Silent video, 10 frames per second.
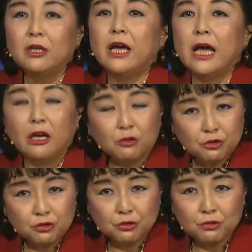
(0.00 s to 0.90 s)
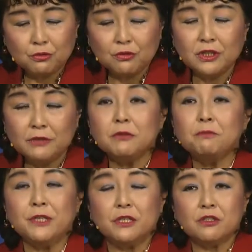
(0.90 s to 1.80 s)
how to live in
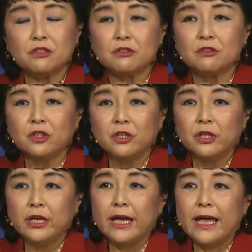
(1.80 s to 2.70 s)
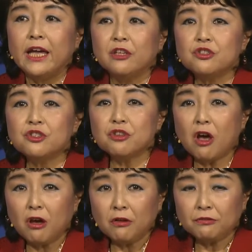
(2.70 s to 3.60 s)
peace and
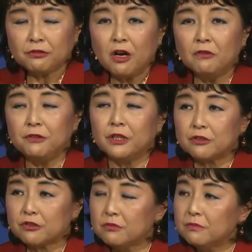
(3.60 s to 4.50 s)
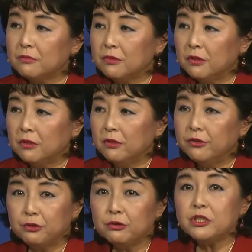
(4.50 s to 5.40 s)
solve conflicts
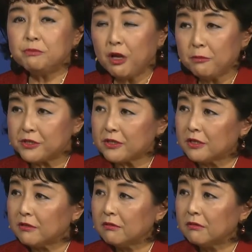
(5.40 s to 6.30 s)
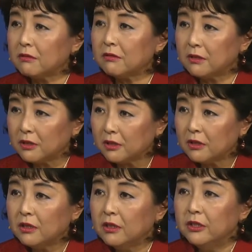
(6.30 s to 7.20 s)
through diplomacy.
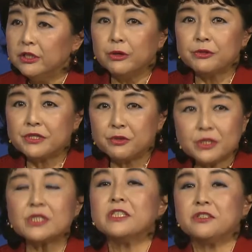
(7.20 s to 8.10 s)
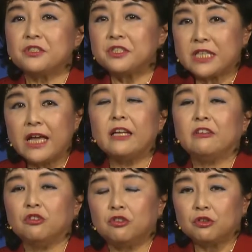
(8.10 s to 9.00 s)
Now, Switzerland
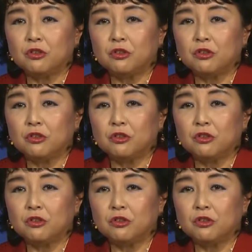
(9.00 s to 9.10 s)
stands